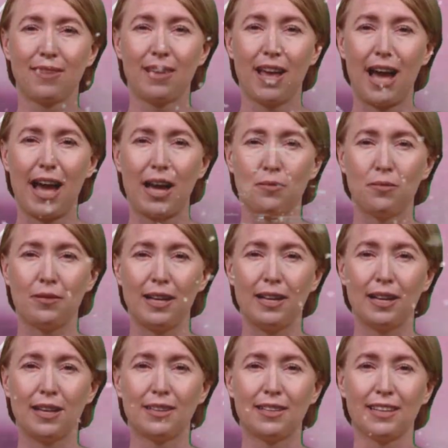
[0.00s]
I am
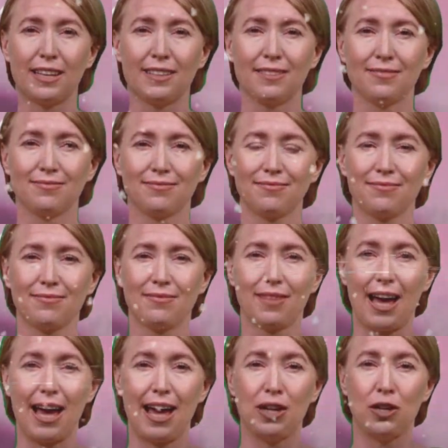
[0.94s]
Lilith.
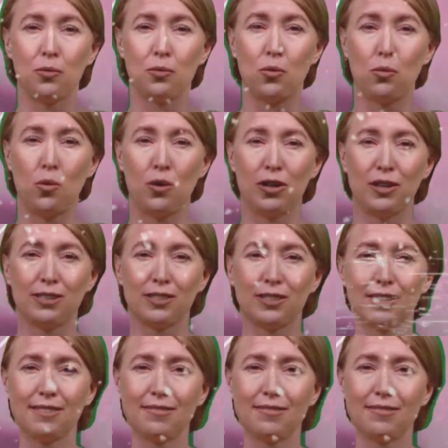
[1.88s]
And you were warned.